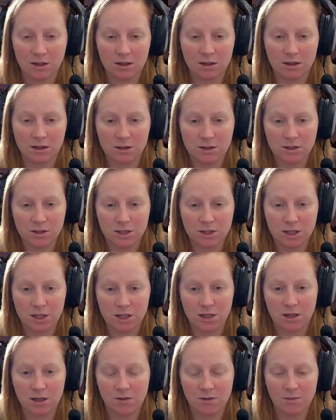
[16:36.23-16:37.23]

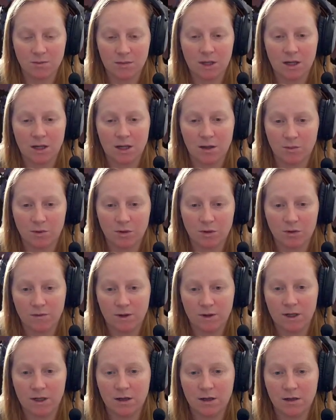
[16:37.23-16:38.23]
check my
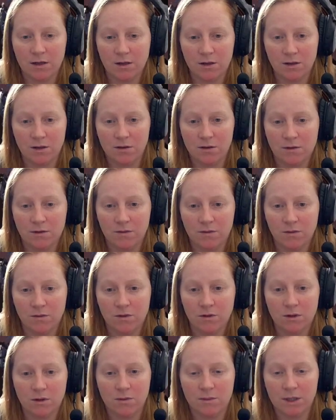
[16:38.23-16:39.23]
profile
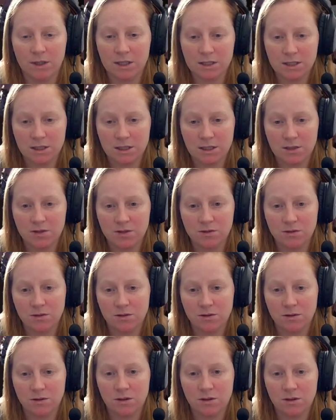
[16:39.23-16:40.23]
for my
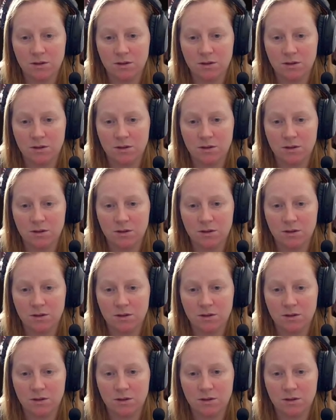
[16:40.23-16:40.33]
schedule